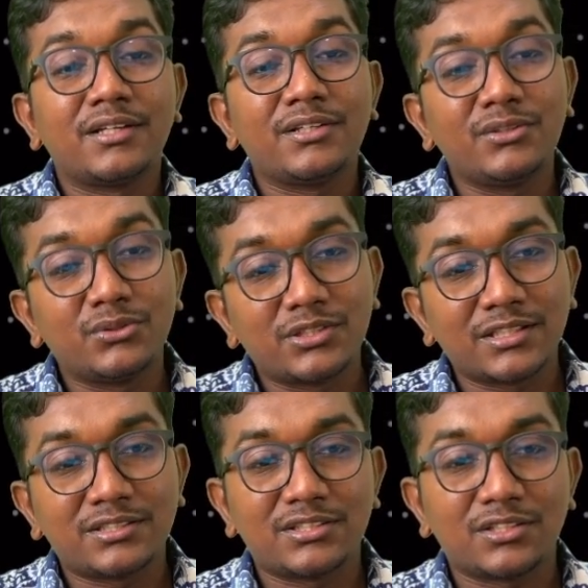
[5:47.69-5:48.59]
You
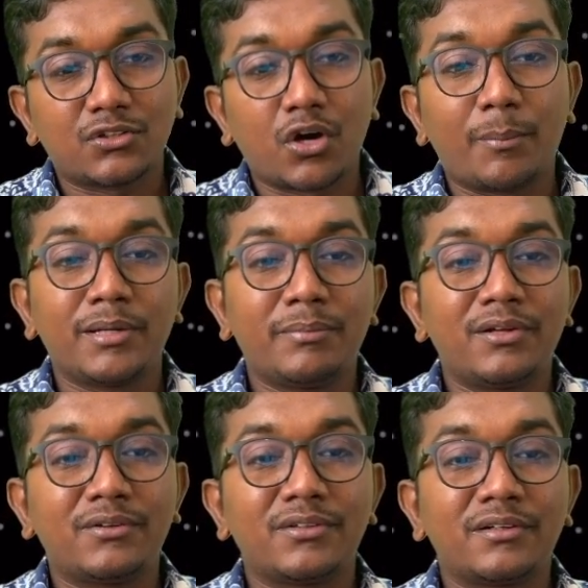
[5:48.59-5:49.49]
just comment
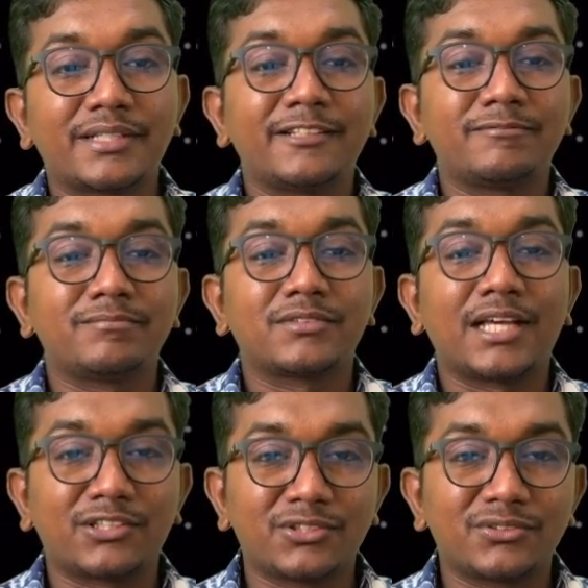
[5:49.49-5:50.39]
below. Okay,
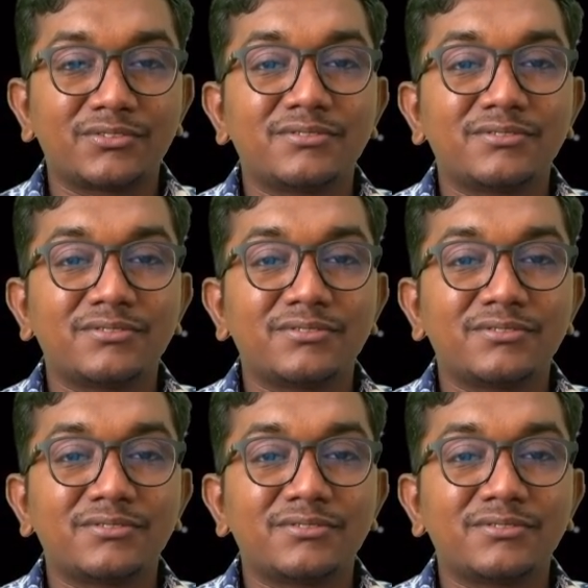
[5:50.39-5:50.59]
thank you.